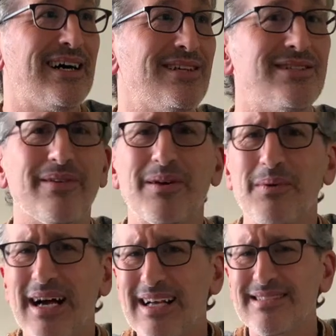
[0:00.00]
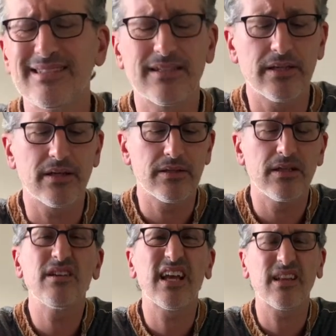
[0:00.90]
Jerry West, and
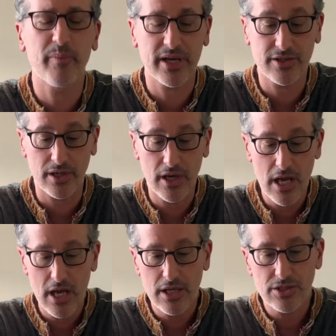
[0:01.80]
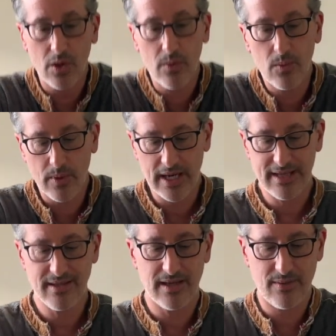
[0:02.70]
you get the picture. So what
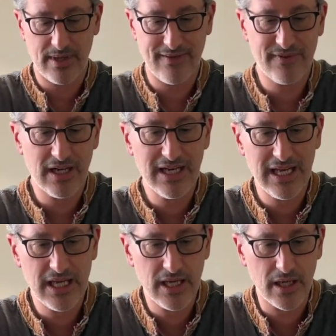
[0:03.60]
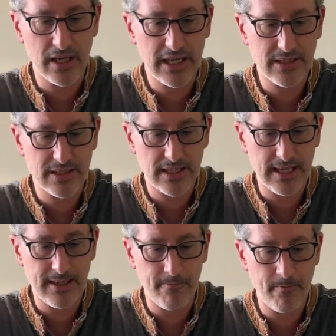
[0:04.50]
I've done here is
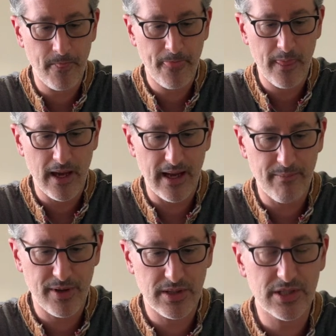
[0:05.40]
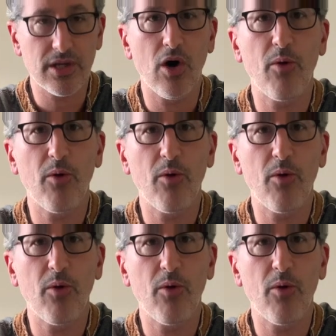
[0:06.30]
I purchased a whole